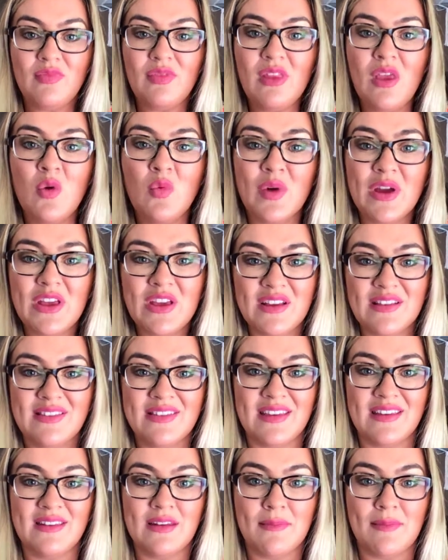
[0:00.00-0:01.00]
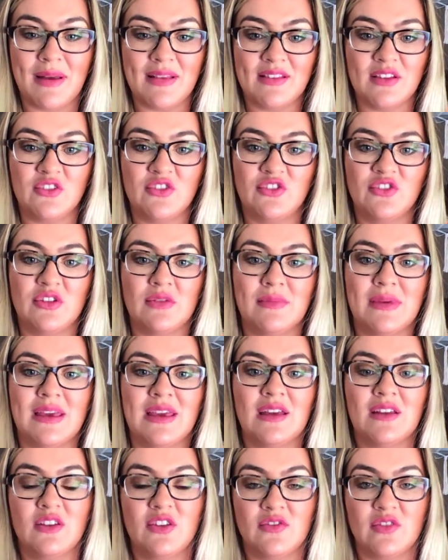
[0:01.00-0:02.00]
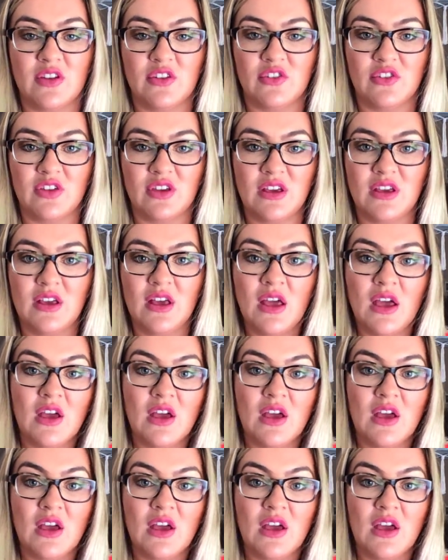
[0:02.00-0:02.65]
where you can send a message to me individually.